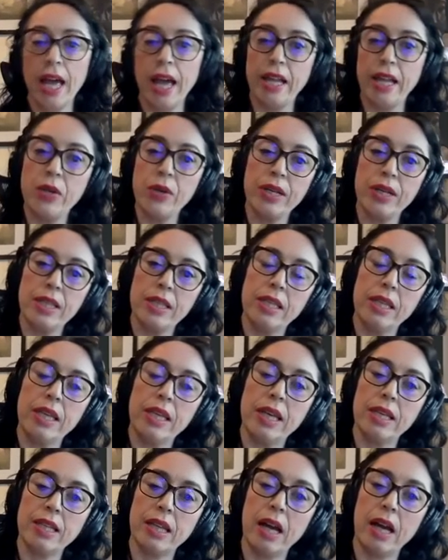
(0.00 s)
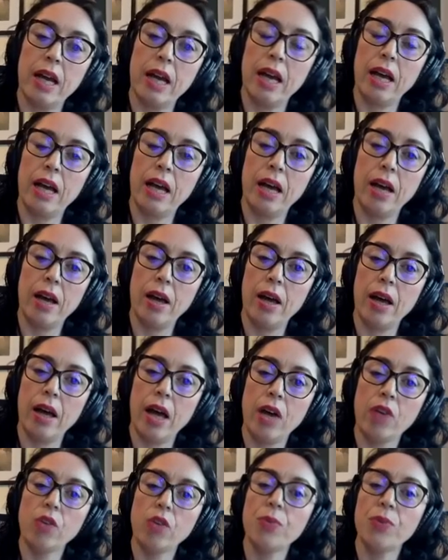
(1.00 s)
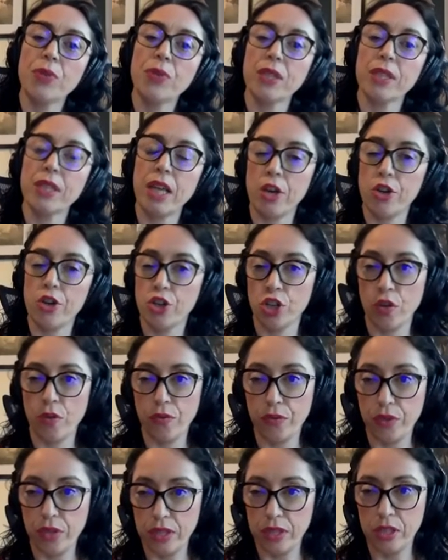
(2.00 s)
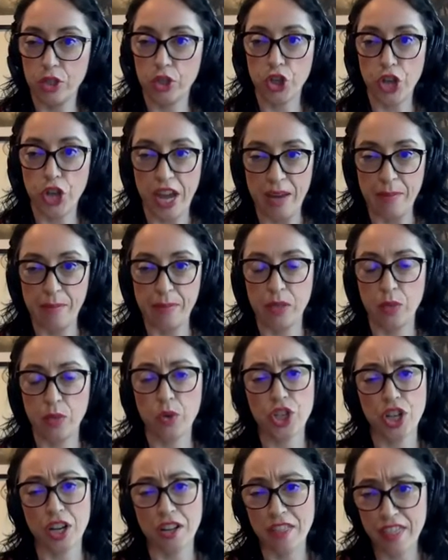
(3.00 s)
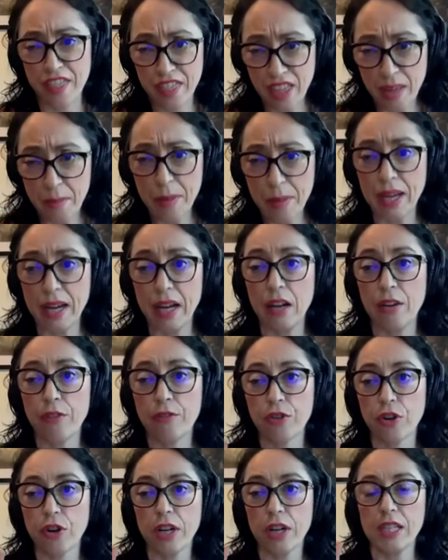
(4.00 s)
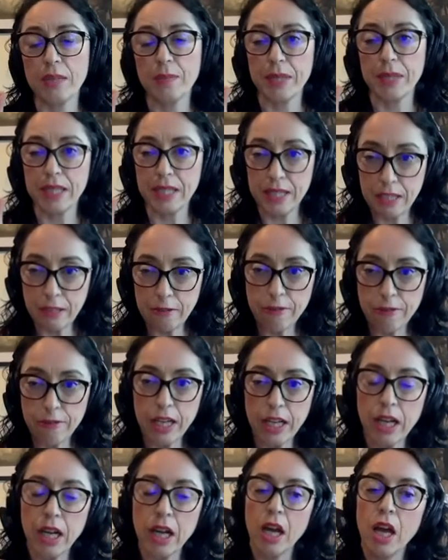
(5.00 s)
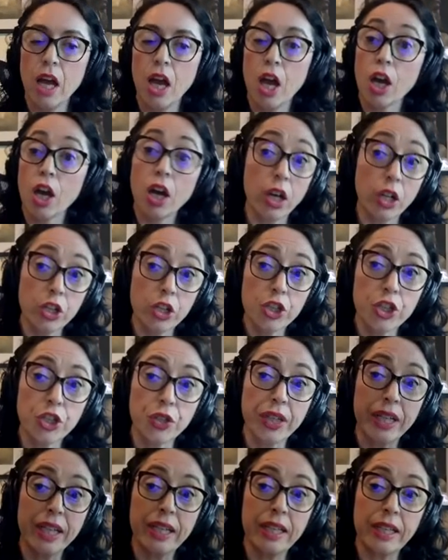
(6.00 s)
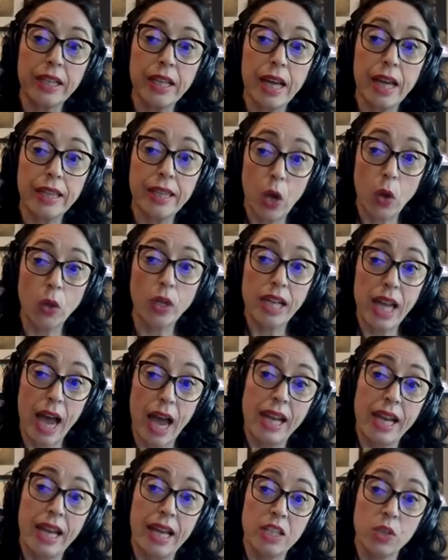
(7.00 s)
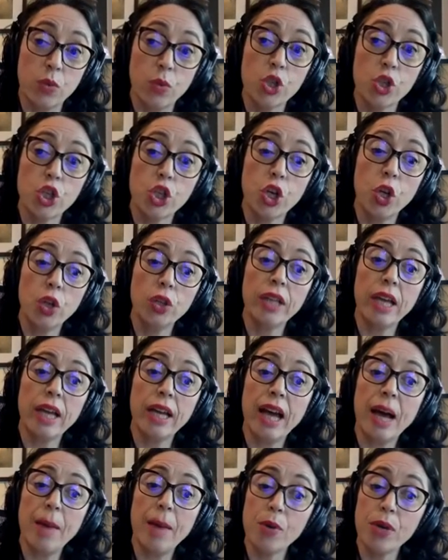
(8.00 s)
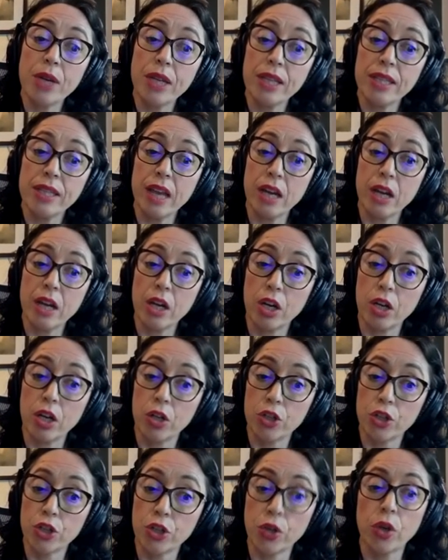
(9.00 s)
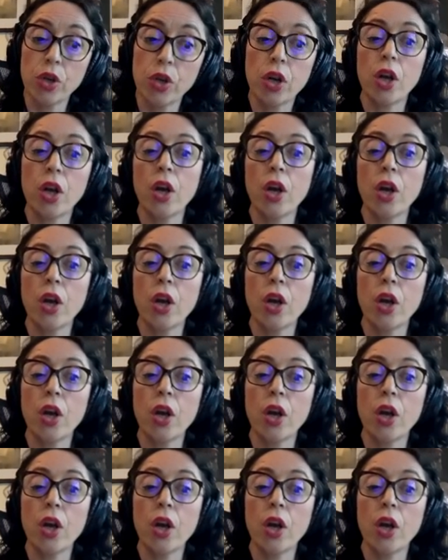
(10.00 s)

And you can see here's a, a, a, representation of these shapes, which are typical for a specific culture in the Olil Islands, which called the Capo Graziano culture.